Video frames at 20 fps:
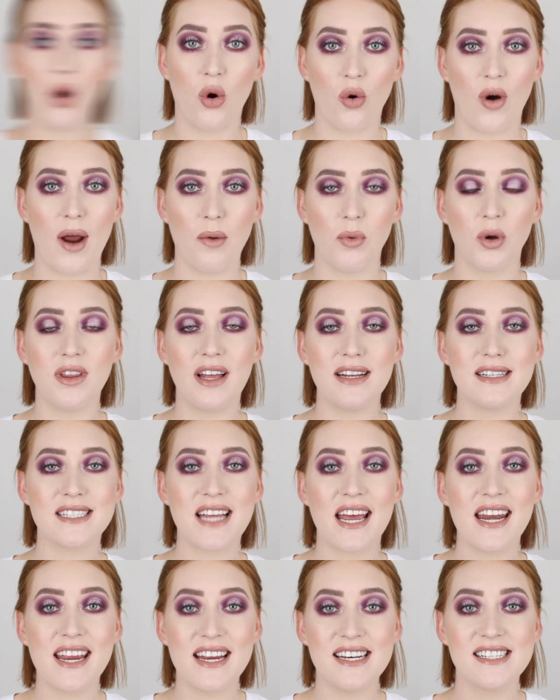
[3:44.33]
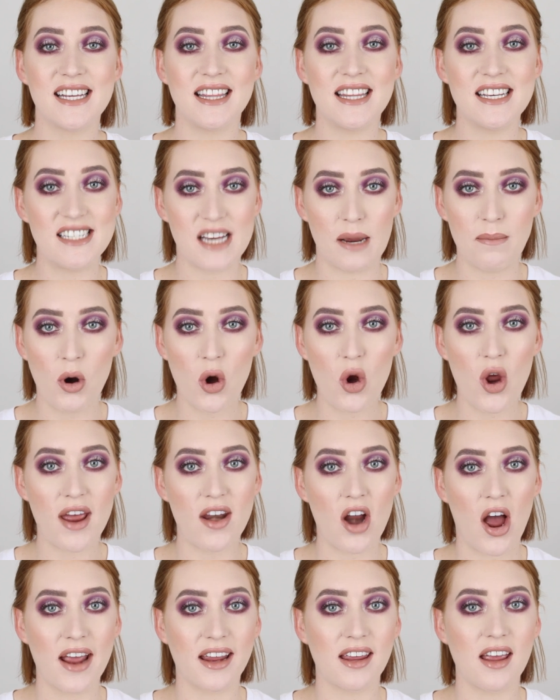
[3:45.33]
All right, well, let's get into the demo
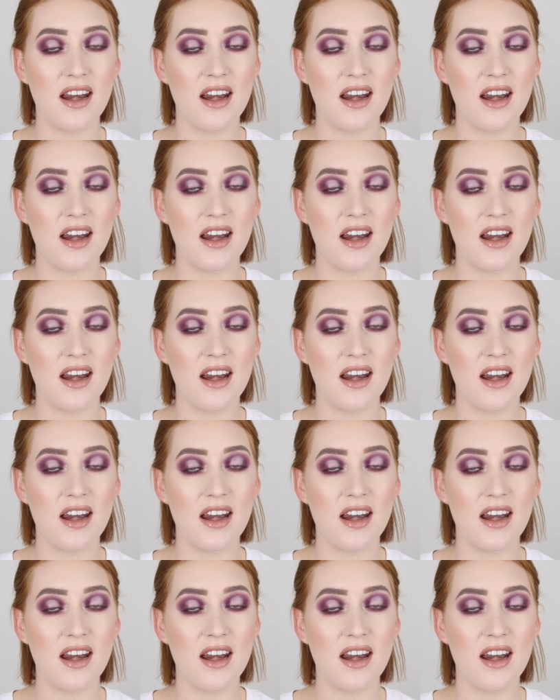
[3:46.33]
and I